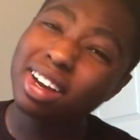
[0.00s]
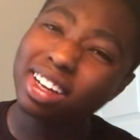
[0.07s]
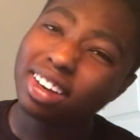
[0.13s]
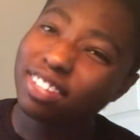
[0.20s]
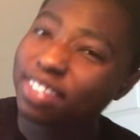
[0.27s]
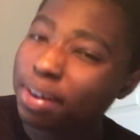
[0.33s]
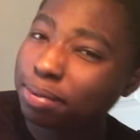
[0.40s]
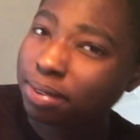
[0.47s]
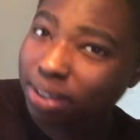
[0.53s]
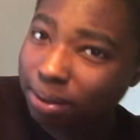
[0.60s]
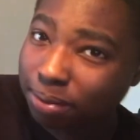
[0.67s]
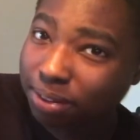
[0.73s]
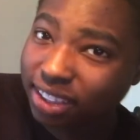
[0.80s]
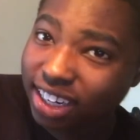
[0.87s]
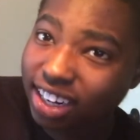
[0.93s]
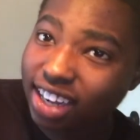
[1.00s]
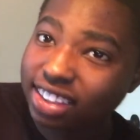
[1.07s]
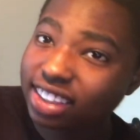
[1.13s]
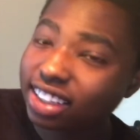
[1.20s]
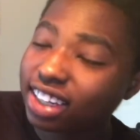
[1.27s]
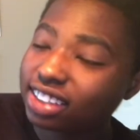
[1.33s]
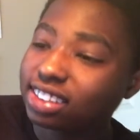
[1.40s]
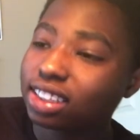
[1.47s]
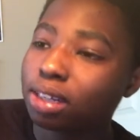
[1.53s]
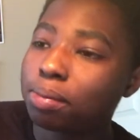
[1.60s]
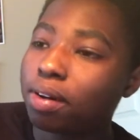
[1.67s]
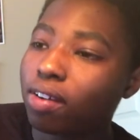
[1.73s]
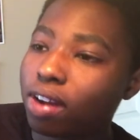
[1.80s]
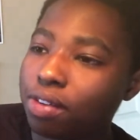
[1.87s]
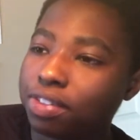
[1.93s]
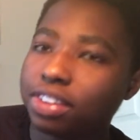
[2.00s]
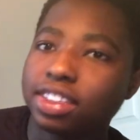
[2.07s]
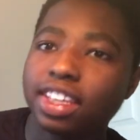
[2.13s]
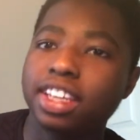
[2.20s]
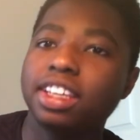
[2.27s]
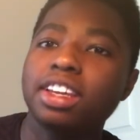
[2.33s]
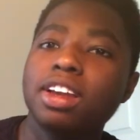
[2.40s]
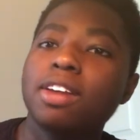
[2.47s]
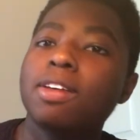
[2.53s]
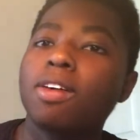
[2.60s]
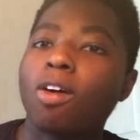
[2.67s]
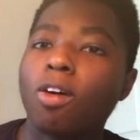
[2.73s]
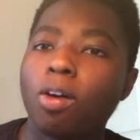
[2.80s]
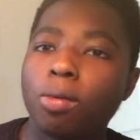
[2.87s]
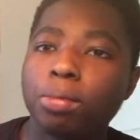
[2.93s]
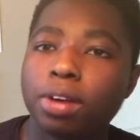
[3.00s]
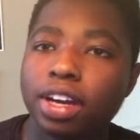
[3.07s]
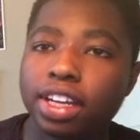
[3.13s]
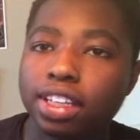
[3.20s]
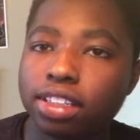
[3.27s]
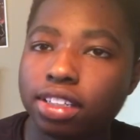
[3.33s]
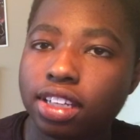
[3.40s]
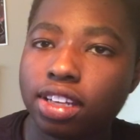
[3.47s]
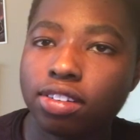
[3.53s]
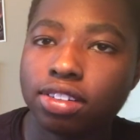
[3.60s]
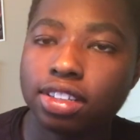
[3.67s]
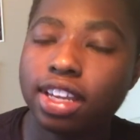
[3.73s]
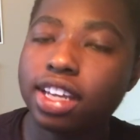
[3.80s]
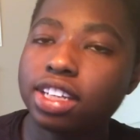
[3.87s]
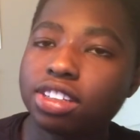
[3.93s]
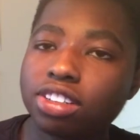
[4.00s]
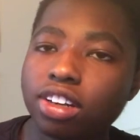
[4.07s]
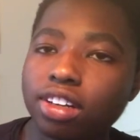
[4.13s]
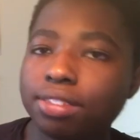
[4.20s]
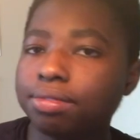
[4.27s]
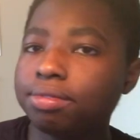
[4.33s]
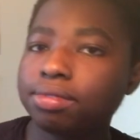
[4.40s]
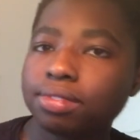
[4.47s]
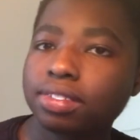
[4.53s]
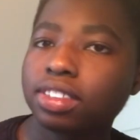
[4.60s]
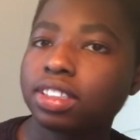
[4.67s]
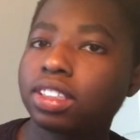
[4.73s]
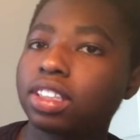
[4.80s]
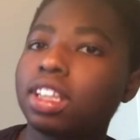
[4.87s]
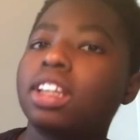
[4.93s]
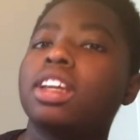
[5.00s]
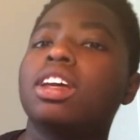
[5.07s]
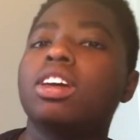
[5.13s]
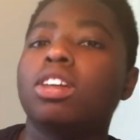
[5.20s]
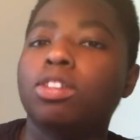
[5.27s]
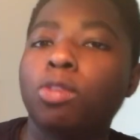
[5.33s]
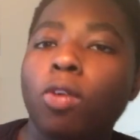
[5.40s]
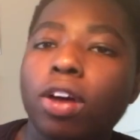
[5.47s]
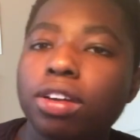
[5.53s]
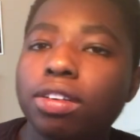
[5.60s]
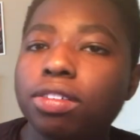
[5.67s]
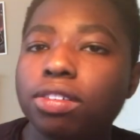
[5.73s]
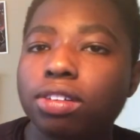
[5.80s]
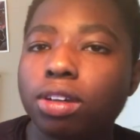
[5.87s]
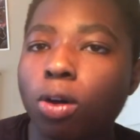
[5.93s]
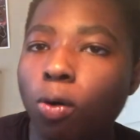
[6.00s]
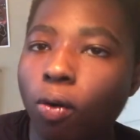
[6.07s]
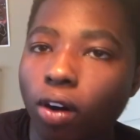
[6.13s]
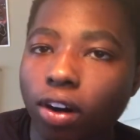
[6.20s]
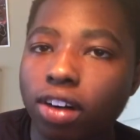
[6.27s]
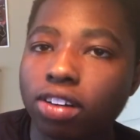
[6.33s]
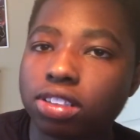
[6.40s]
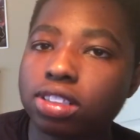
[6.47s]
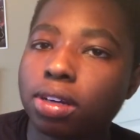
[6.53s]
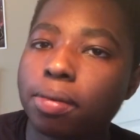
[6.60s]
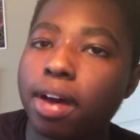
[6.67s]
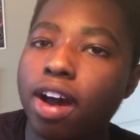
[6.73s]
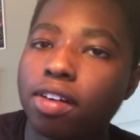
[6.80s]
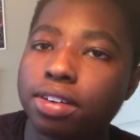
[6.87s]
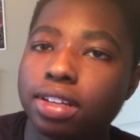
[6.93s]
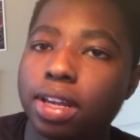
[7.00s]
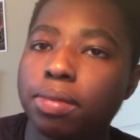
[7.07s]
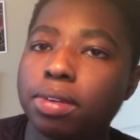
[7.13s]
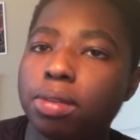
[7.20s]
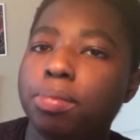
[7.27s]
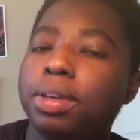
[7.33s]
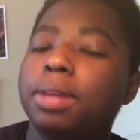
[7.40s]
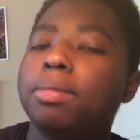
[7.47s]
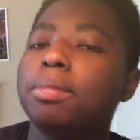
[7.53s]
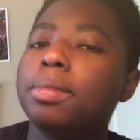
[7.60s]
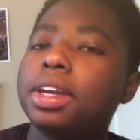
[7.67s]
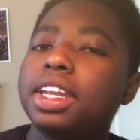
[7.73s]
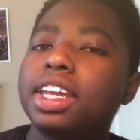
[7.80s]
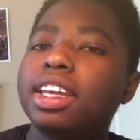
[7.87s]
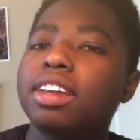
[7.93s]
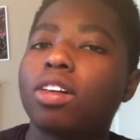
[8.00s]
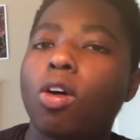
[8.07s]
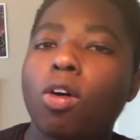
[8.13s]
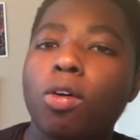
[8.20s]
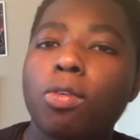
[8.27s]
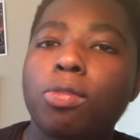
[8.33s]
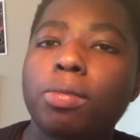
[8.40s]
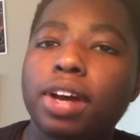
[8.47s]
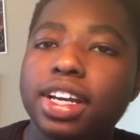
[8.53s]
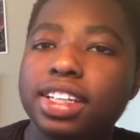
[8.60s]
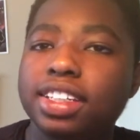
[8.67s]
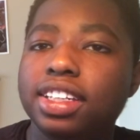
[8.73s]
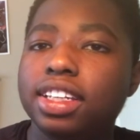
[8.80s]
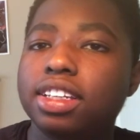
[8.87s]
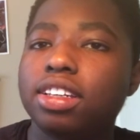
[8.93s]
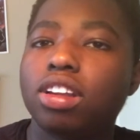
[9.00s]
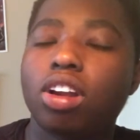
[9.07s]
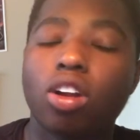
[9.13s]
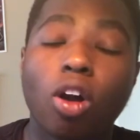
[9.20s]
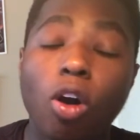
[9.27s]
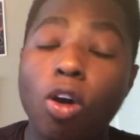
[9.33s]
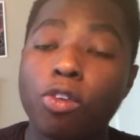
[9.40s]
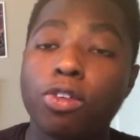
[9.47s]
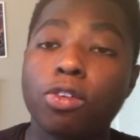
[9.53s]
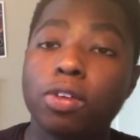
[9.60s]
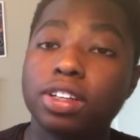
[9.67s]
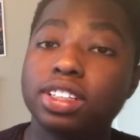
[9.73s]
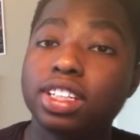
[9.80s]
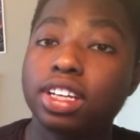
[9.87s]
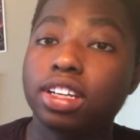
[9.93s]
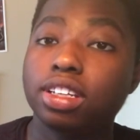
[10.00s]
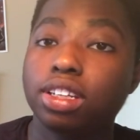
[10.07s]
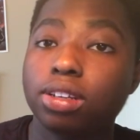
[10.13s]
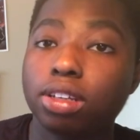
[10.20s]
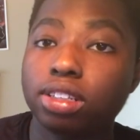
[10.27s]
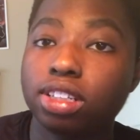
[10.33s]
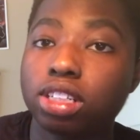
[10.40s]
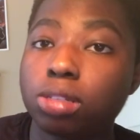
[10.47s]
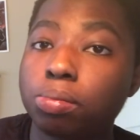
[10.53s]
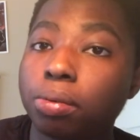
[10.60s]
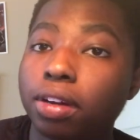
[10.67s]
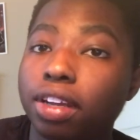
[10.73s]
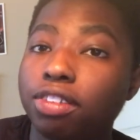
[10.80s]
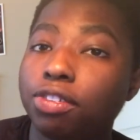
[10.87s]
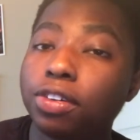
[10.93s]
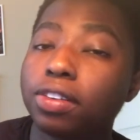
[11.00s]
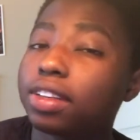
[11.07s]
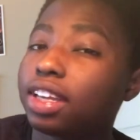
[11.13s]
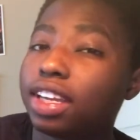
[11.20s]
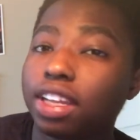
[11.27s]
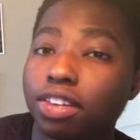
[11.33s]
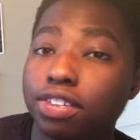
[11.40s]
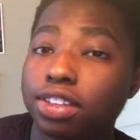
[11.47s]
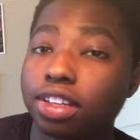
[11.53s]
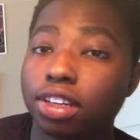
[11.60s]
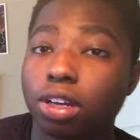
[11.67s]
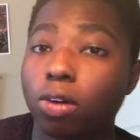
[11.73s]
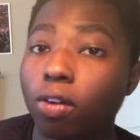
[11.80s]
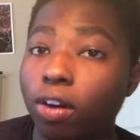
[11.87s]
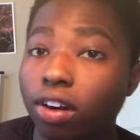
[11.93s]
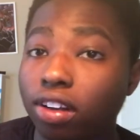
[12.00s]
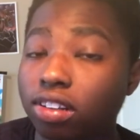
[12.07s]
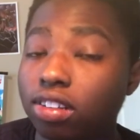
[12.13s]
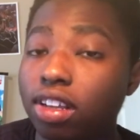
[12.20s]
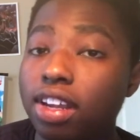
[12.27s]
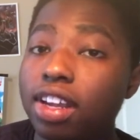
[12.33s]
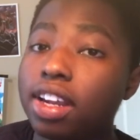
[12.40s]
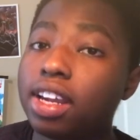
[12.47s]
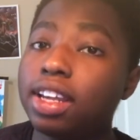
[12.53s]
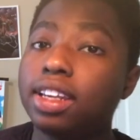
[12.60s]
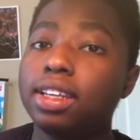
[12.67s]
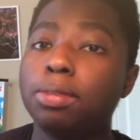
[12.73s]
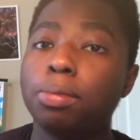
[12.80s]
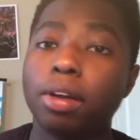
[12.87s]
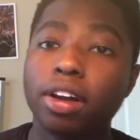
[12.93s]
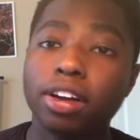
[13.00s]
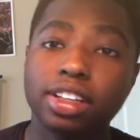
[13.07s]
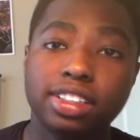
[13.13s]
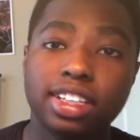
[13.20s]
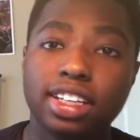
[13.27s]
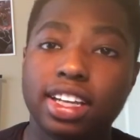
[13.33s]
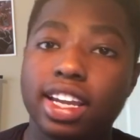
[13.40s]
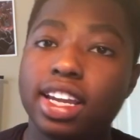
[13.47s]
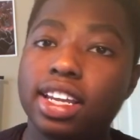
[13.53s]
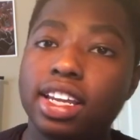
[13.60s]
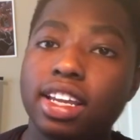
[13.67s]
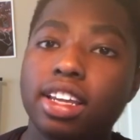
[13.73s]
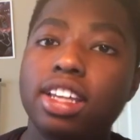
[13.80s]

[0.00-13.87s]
I'm gonna wrap that up there. I think I said about everything. All Might, he was injured. One quirk somehow was able to beat Minnie. All for One didn't display really any of his other quirks. He barely did any.